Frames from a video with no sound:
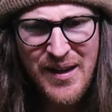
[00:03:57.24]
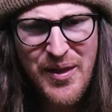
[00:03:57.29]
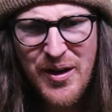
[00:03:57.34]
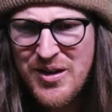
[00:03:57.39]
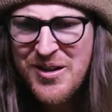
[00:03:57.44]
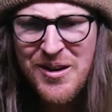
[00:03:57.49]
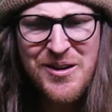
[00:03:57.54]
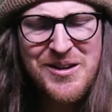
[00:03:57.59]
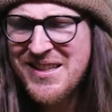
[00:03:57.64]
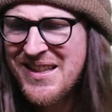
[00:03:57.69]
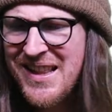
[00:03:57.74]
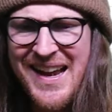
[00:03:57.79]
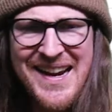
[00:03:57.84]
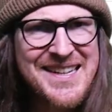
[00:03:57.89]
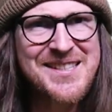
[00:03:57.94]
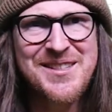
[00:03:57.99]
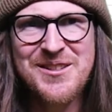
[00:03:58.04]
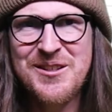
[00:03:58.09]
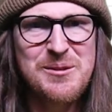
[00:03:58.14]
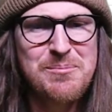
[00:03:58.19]
There's our
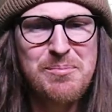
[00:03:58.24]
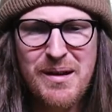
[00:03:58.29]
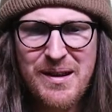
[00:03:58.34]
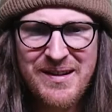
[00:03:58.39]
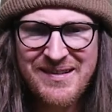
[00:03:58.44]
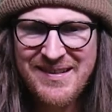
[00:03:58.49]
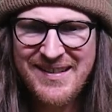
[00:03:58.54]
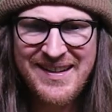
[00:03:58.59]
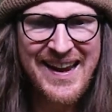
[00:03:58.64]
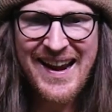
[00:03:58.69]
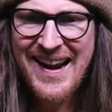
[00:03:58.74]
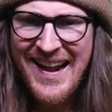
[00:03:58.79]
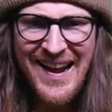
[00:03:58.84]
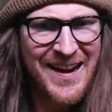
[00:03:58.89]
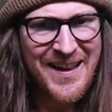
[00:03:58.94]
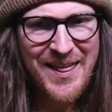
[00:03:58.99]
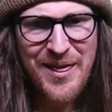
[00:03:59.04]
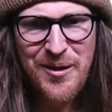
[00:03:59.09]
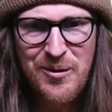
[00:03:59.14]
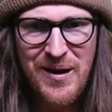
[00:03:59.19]
slicers, but get
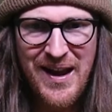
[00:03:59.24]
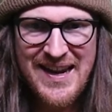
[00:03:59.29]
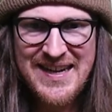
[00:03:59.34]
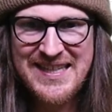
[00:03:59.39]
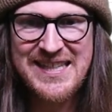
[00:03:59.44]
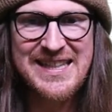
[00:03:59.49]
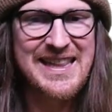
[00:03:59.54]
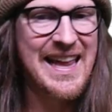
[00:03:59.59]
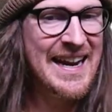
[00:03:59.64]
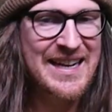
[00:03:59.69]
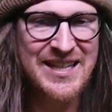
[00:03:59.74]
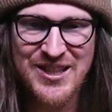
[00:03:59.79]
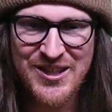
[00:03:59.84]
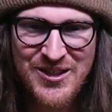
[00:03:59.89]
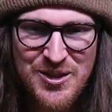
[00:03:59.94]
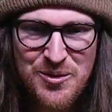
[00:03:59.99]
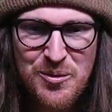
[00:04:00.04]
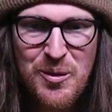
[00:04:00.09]
out of the way, slicers.